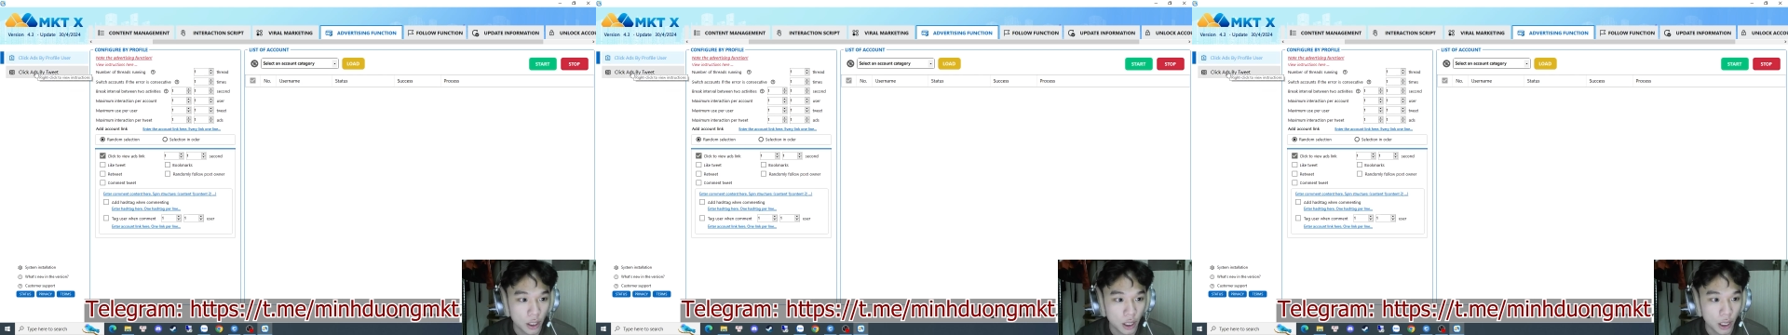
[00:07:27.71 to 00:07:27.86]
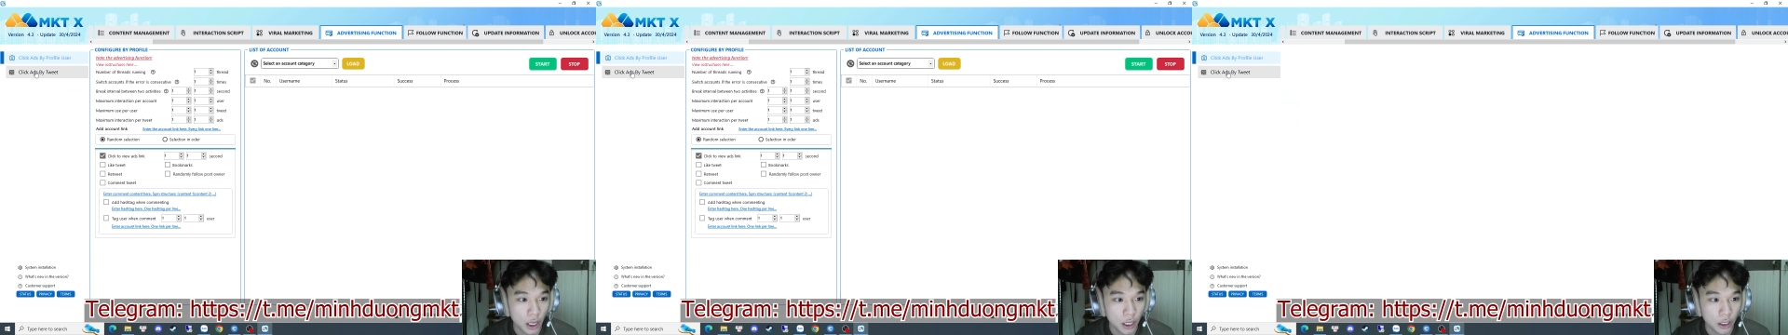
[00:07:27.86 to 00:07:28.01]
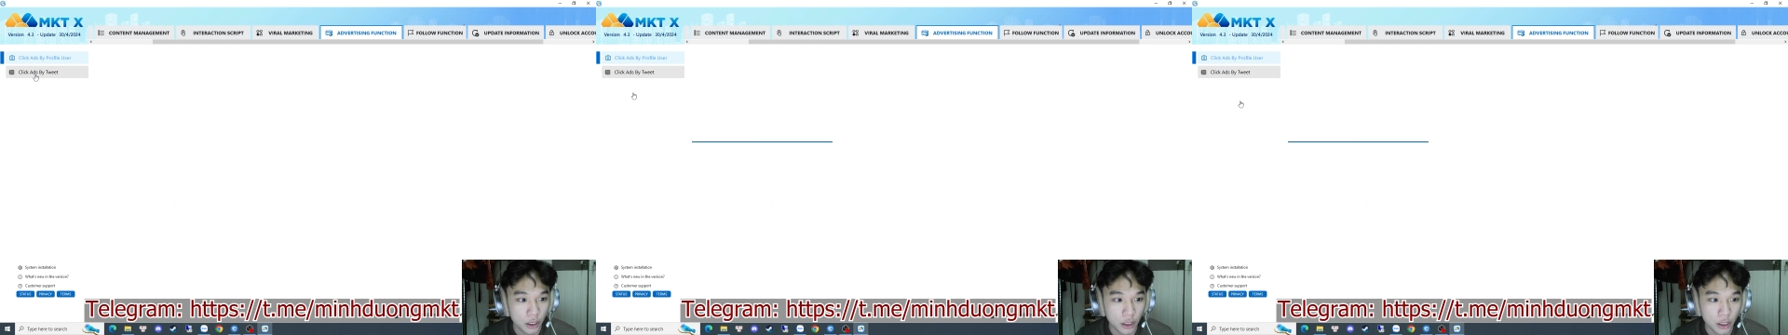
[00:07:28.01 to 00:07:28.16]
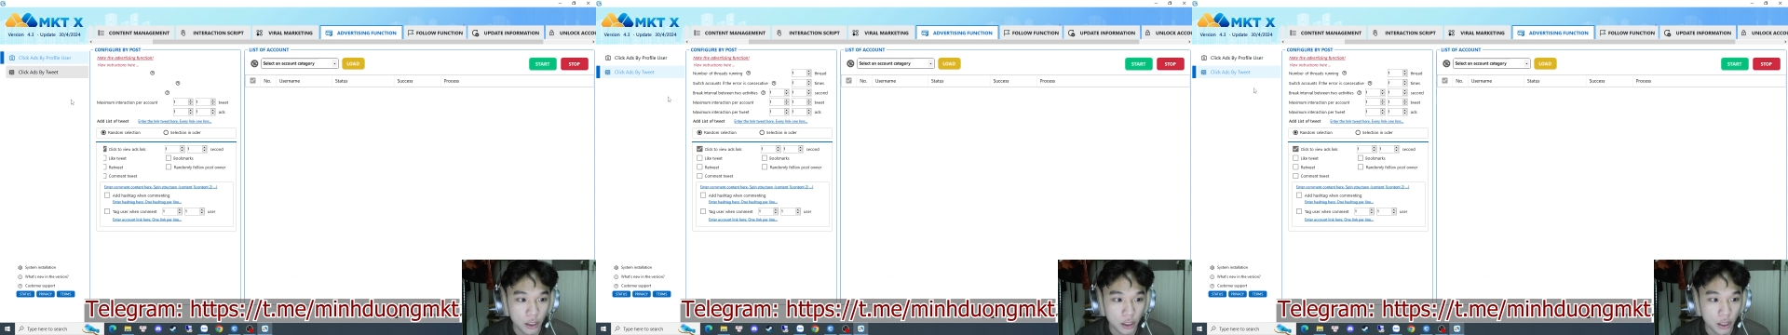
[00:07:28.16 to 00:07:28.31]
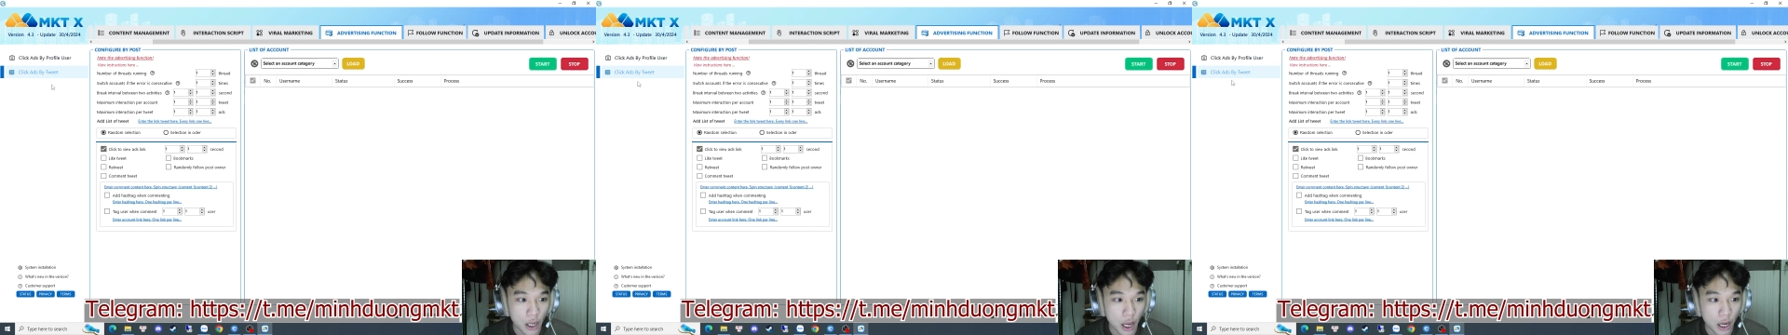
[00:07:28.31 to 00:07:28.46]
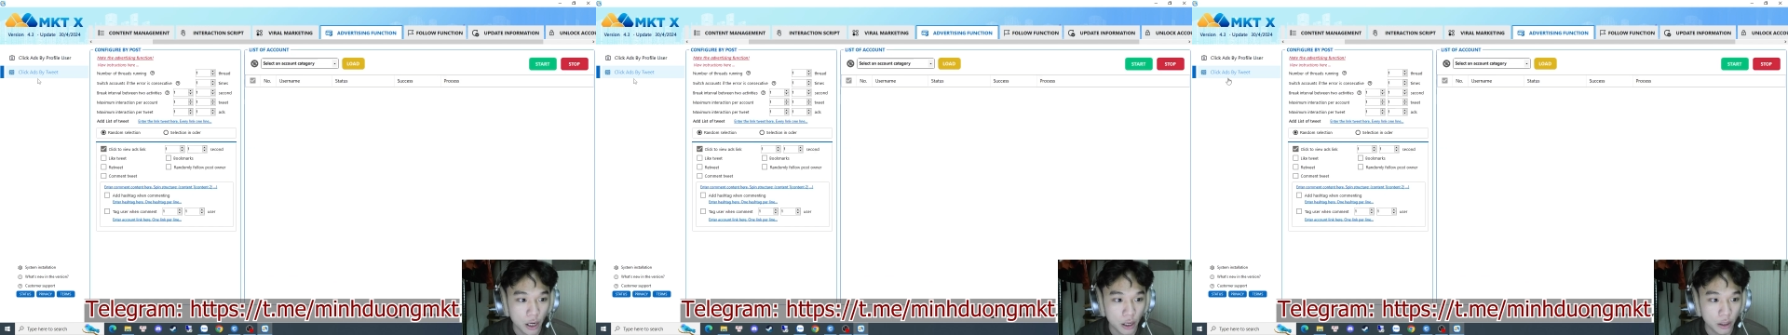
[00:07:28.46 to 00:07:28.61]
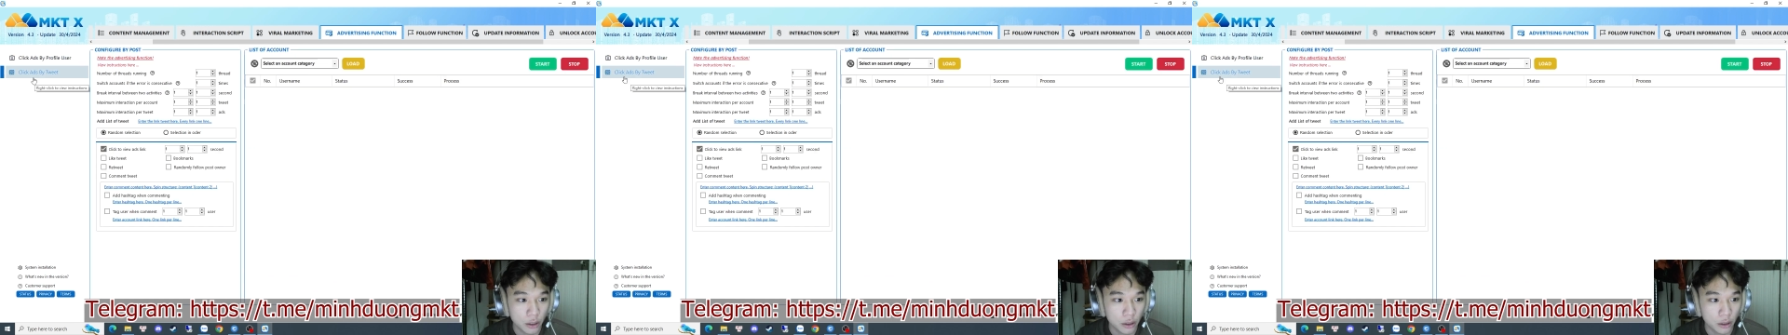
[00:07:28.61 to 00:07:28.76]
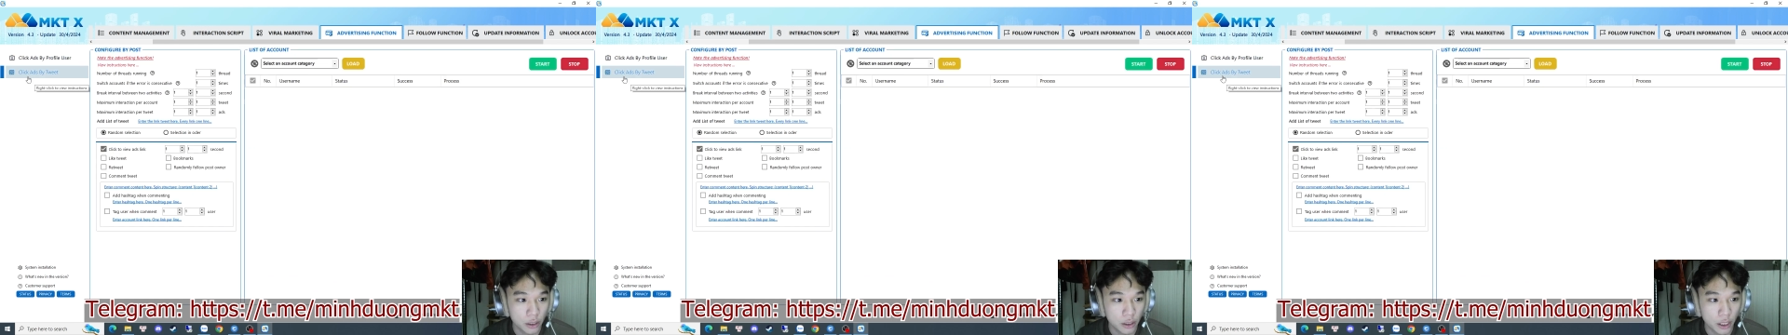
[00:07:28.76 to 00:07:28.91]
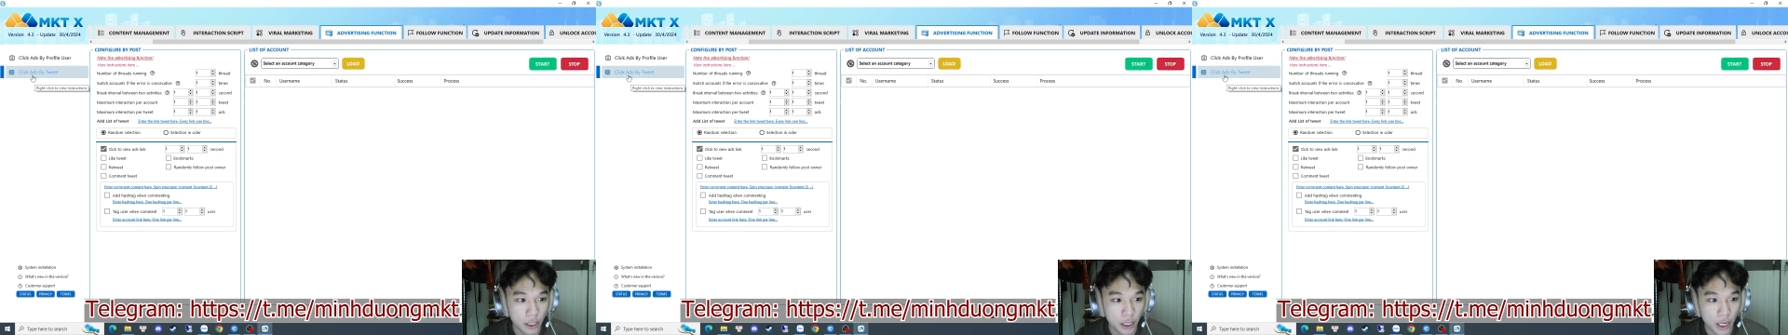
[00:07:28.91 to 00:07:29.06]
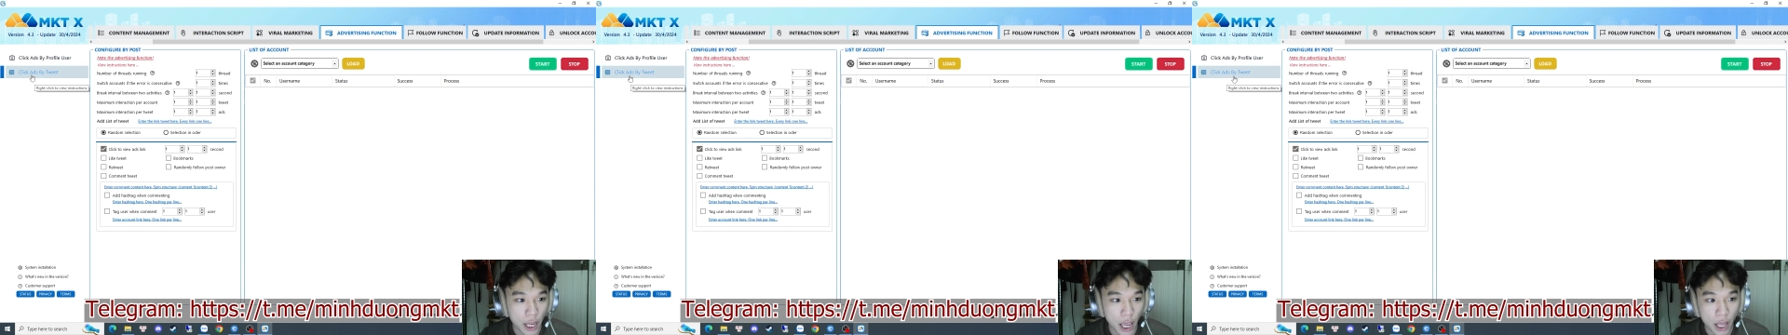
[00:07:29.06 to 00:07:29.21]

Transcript: and here click